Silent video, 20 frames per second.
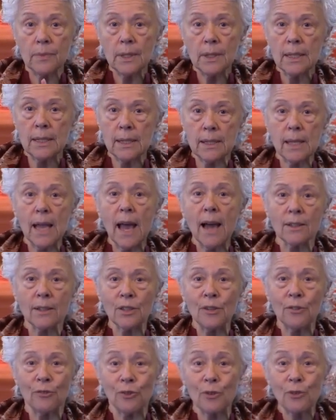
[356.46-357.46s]

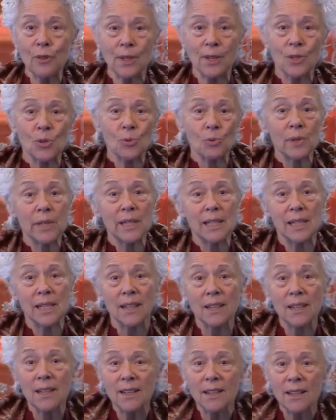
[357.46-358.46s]
exactly for this
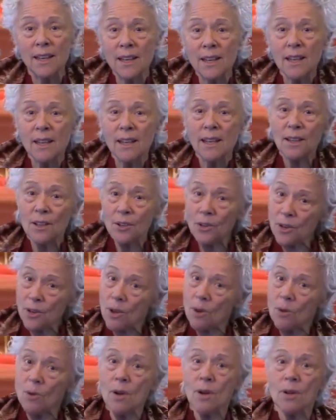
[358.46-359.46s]
reason, you
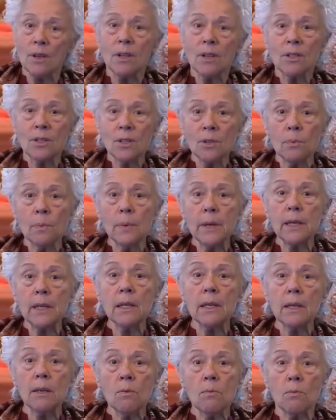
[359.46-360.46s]
know, to
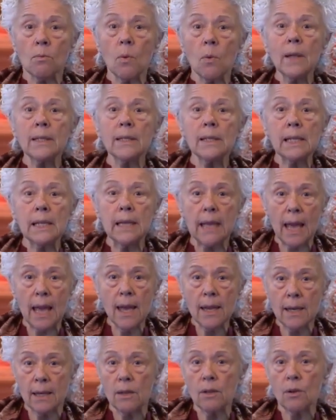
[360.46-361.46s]
really once
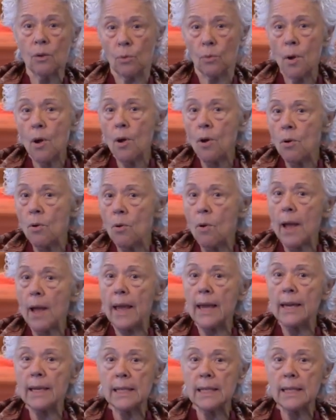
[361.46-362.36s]
again grow and